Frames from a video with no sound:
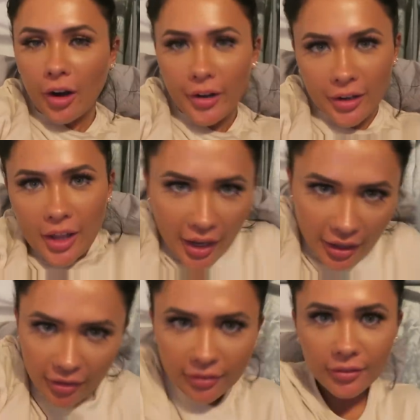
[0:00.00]
fried an
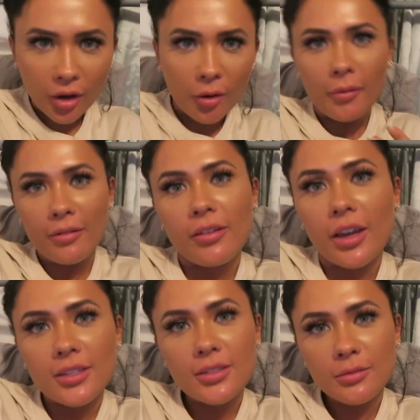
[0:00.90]
egg on my
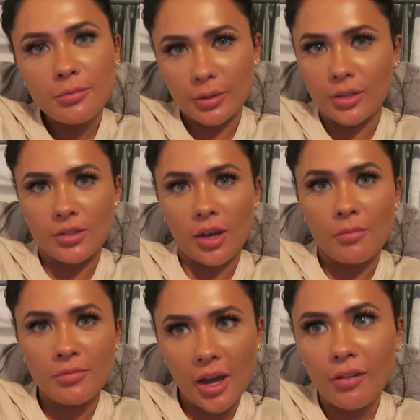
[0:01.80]
face because
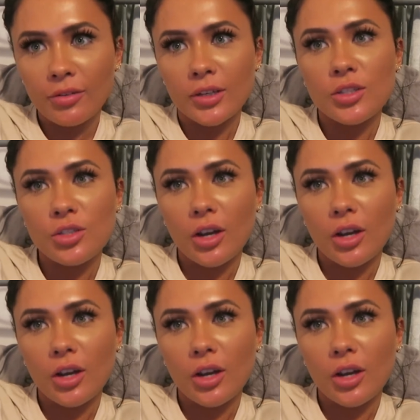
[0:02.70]
I'm that freaking